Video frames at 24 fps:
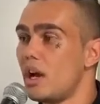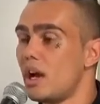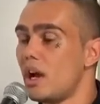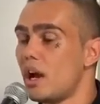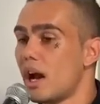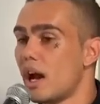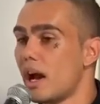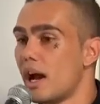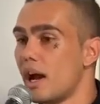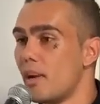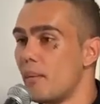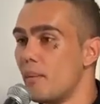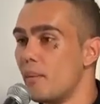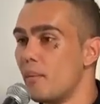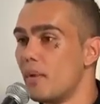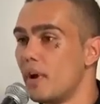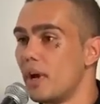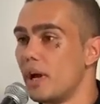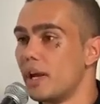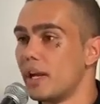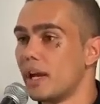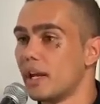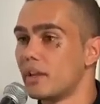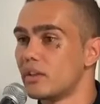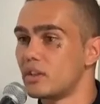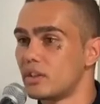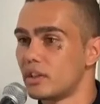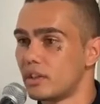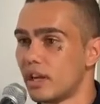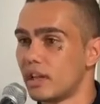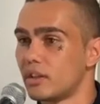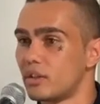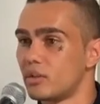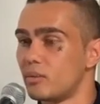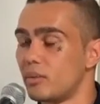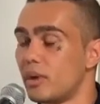And
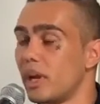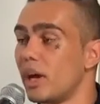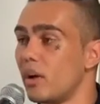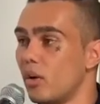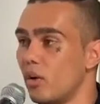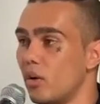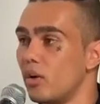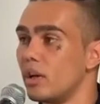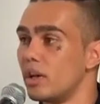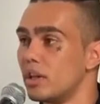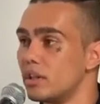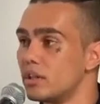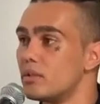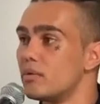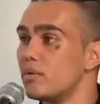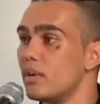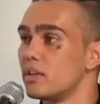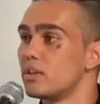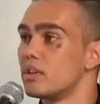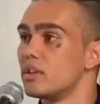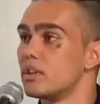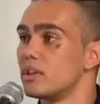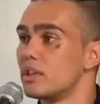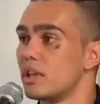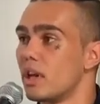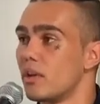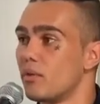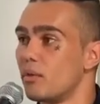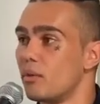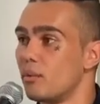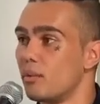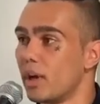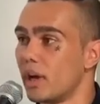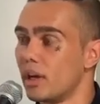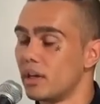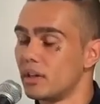that's about early intervention and stuff,
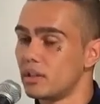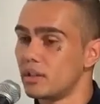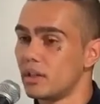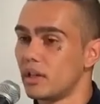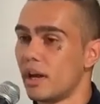and about